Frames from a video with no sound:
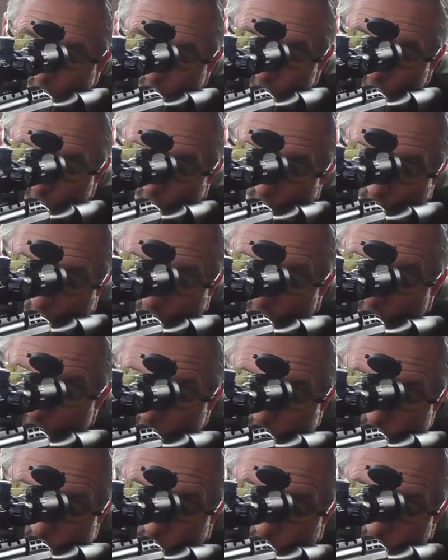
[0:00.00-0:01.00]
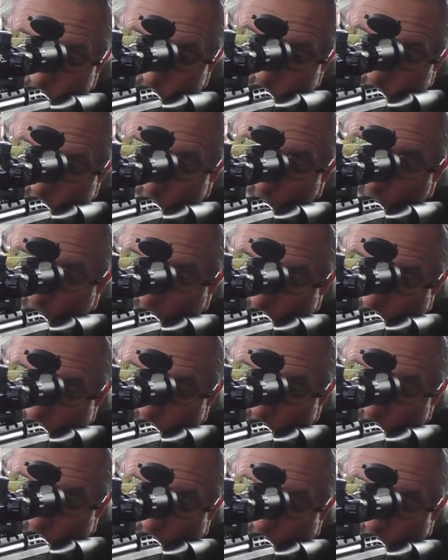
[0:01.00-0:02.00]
All right, I'm gonna start with the shotgun shell.